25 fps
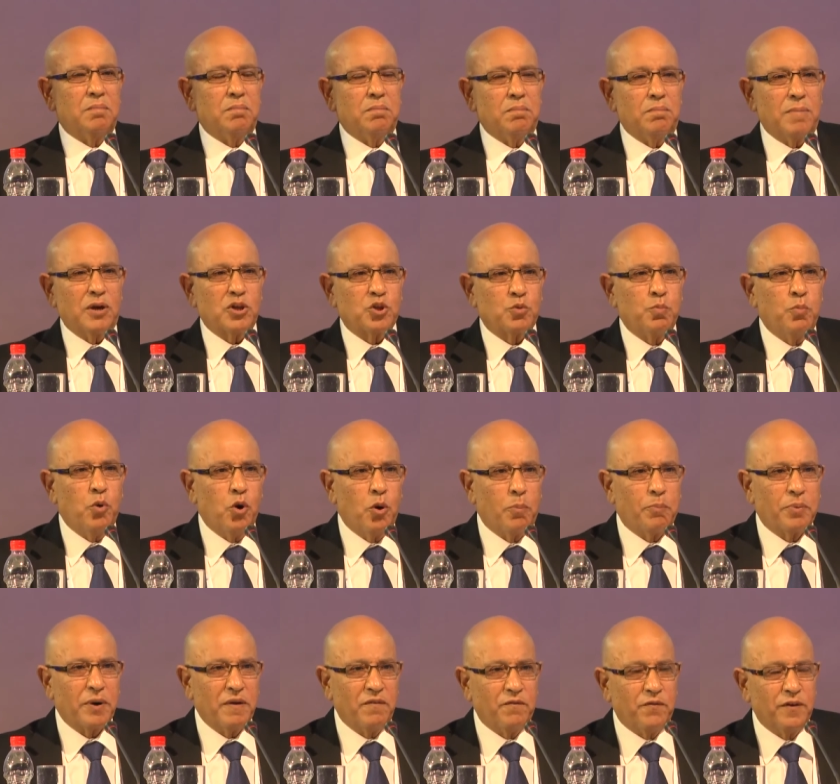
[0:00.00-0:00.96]
much more
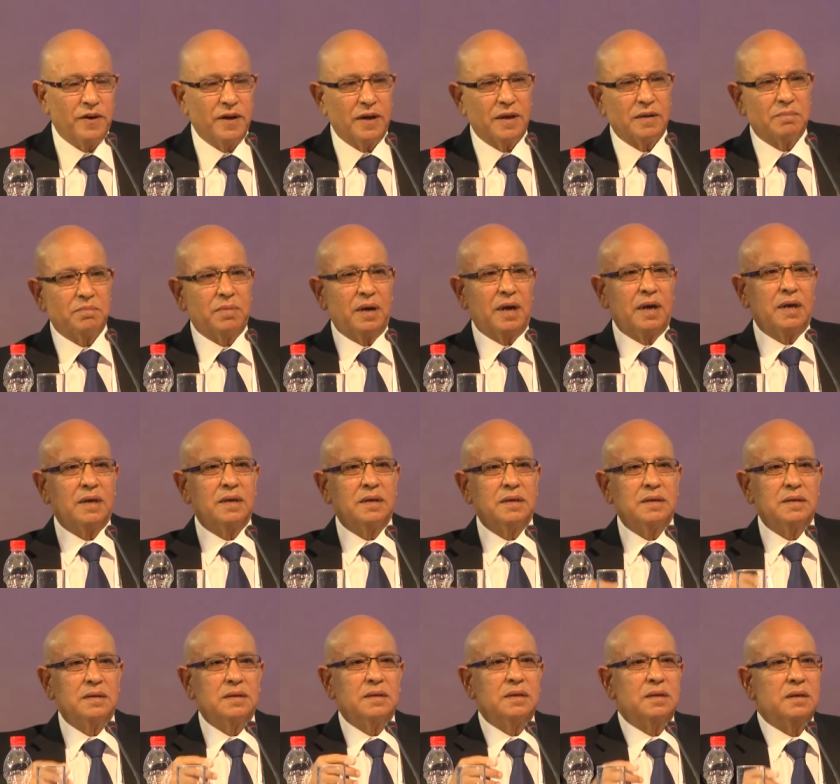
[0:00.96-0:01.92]
preferred
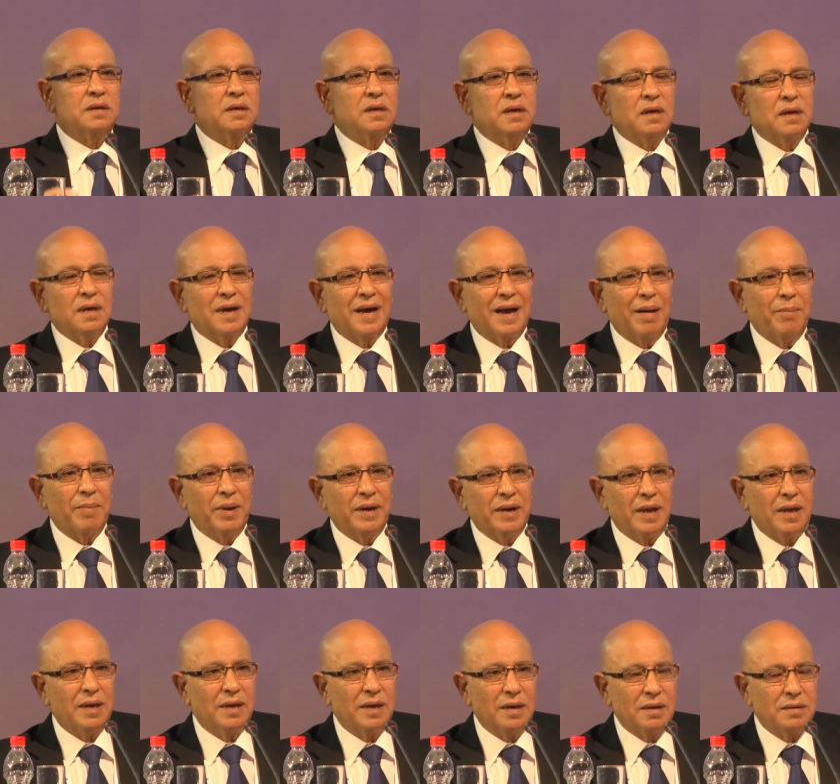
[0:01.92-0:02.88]
by
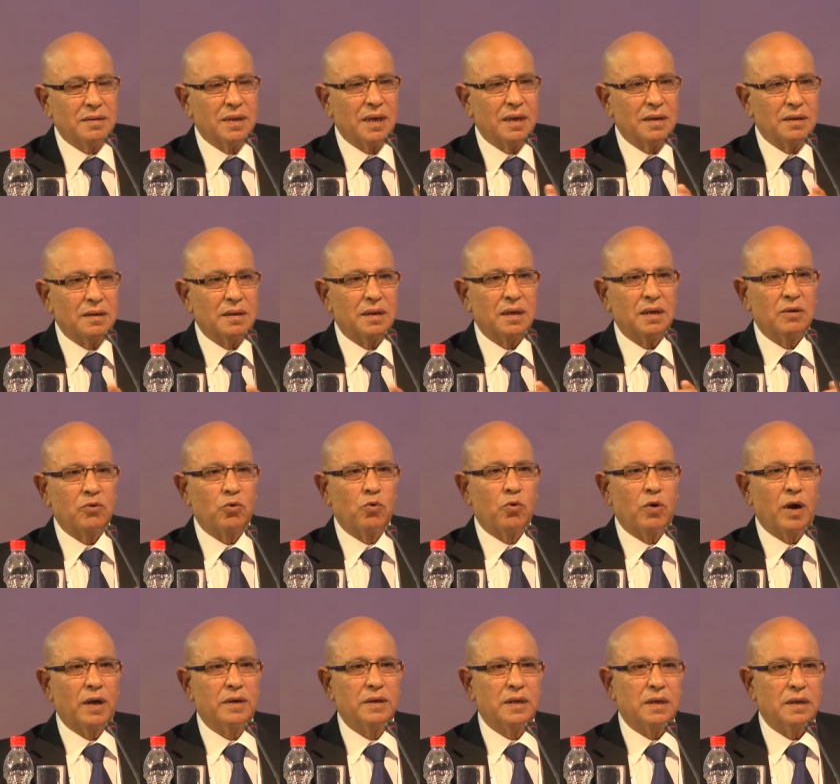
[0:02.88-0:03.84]
Khamenei than
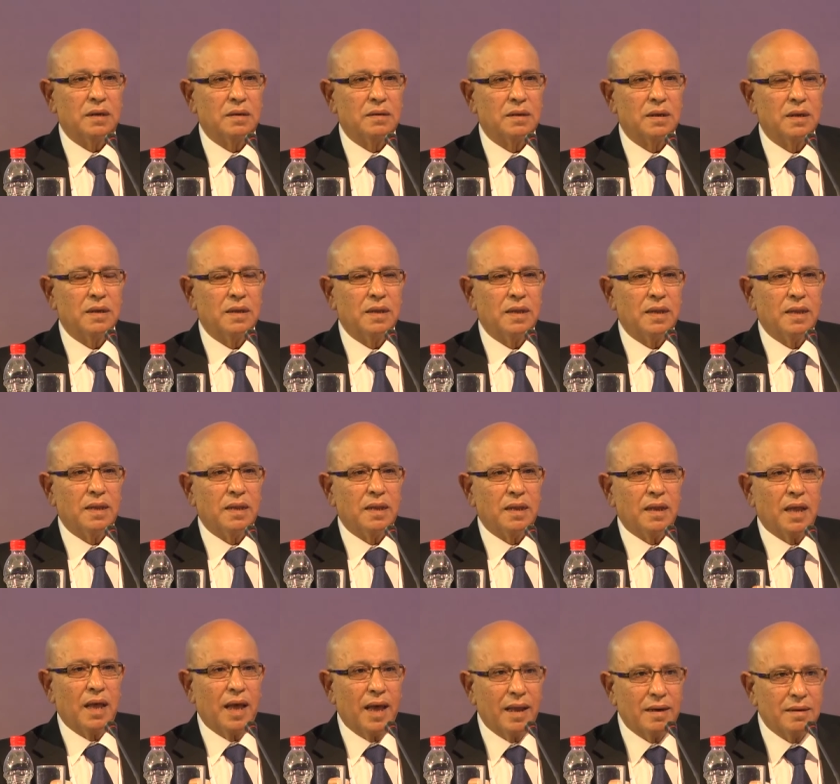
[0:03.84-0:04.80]
Rouhani.
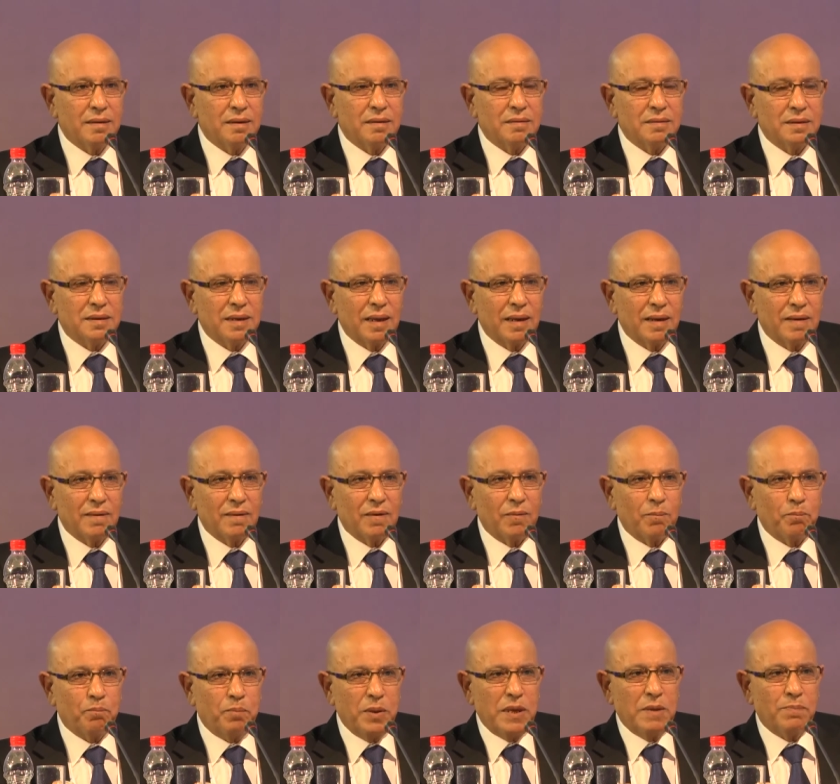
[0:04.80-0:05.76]
And
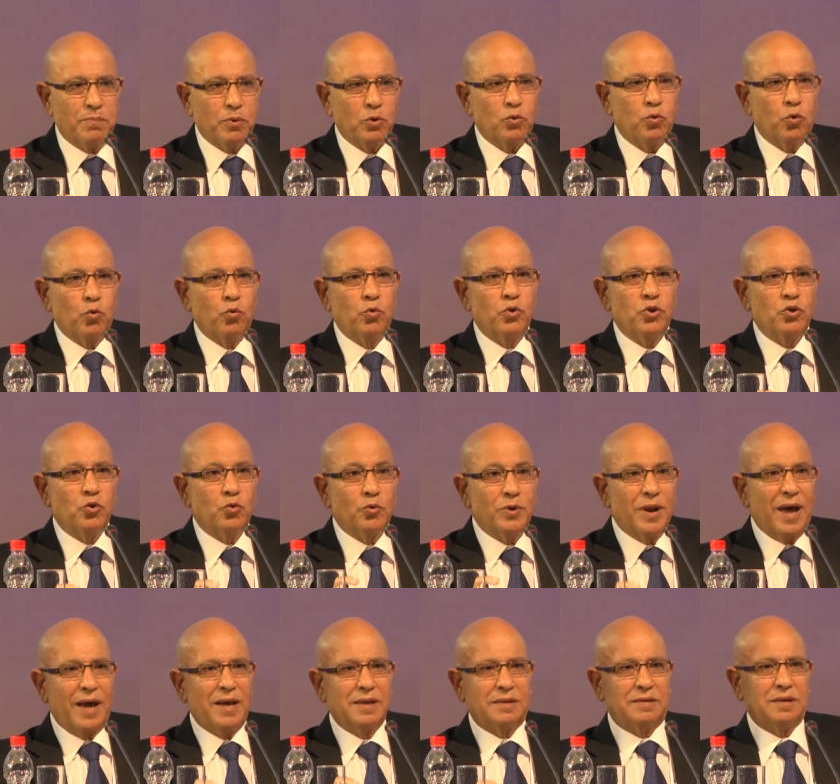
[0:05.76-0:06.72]
the people who
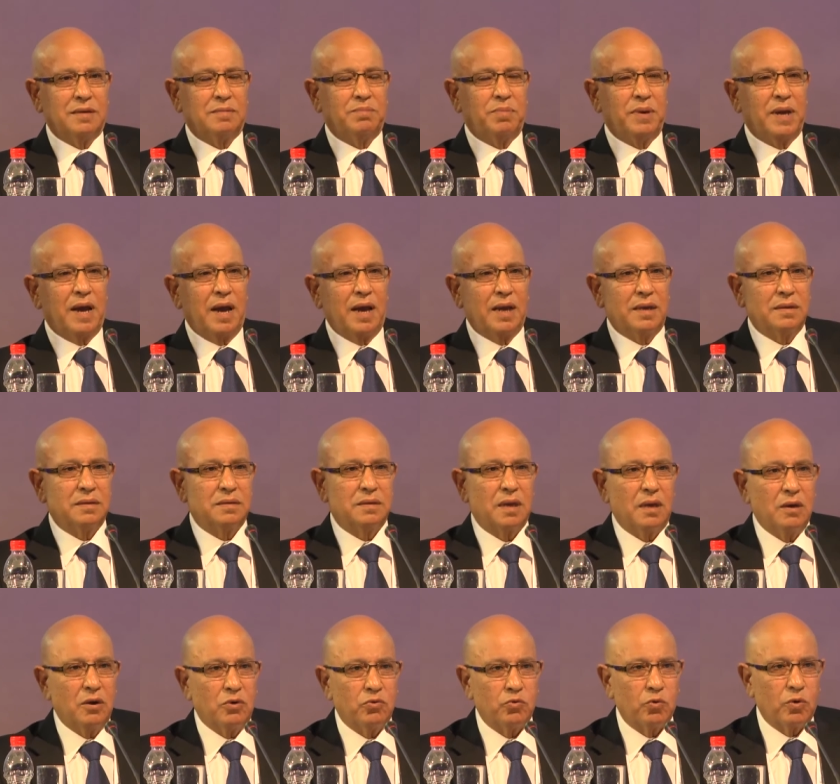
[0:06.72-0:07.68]
united behind
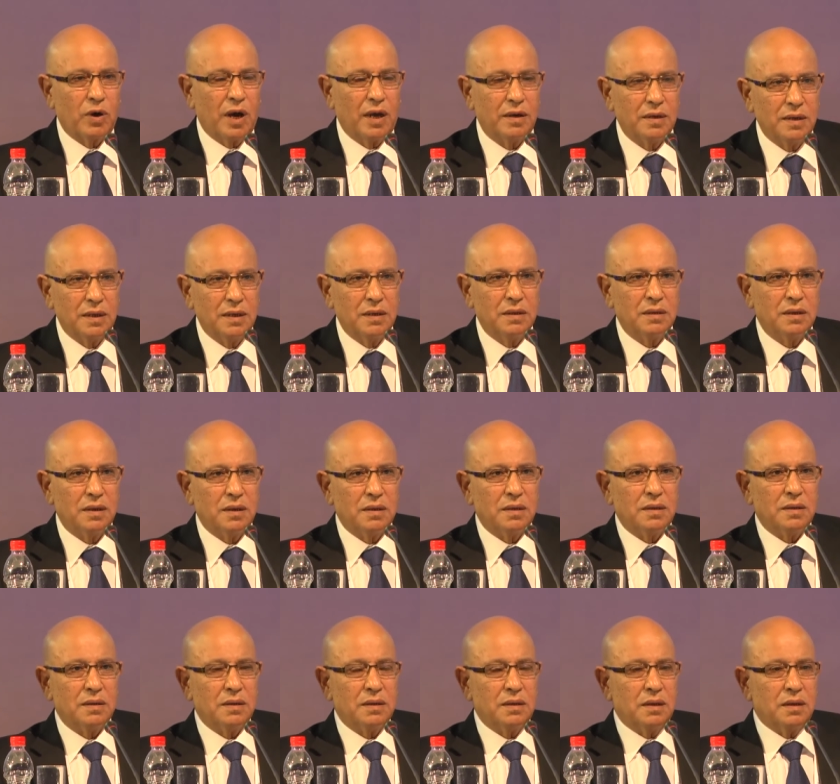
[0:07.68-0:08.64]
Rouhani,
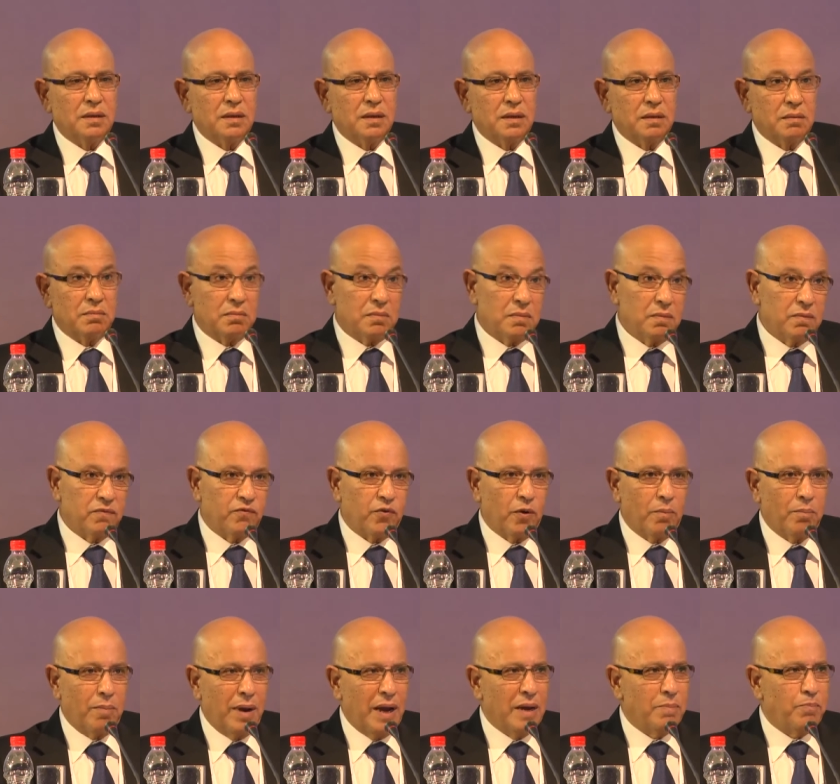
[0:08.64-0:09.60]

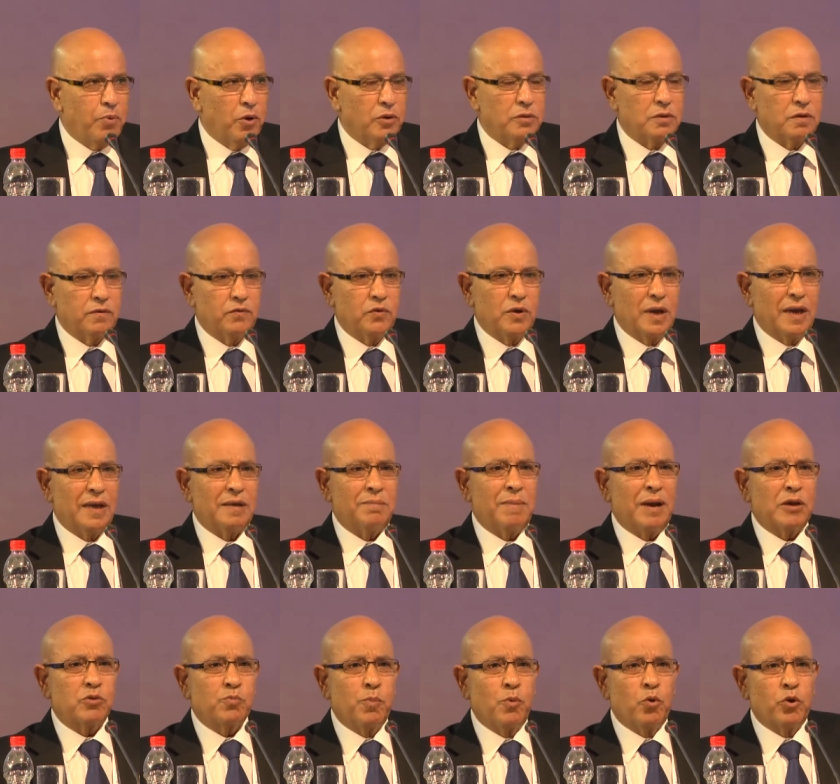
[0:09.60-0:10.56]
from my point of view, are
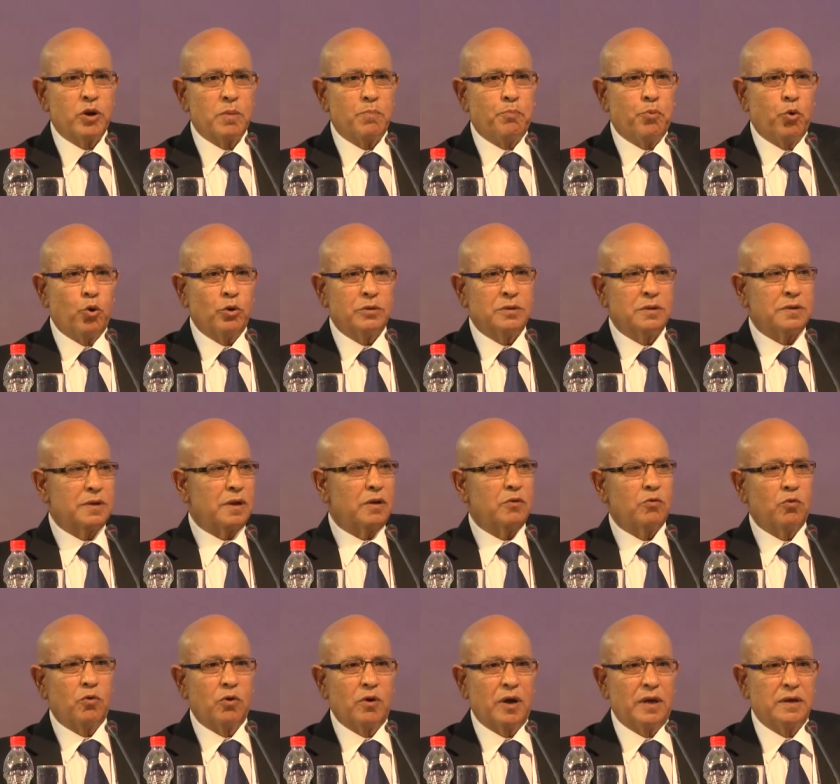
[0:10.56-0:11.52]
much more important than
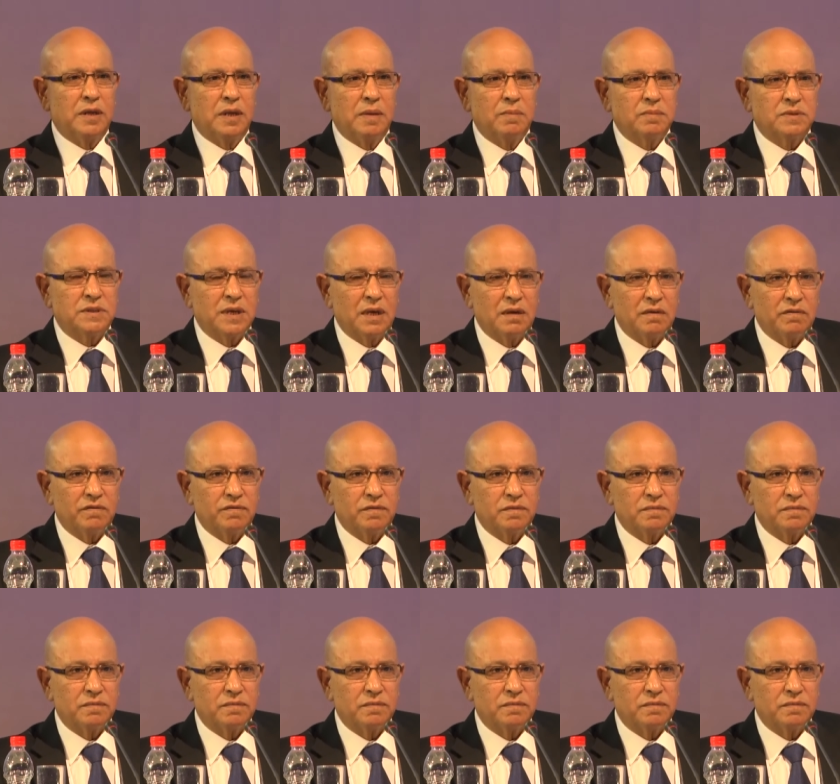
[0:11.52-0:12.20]
Rouhani himself,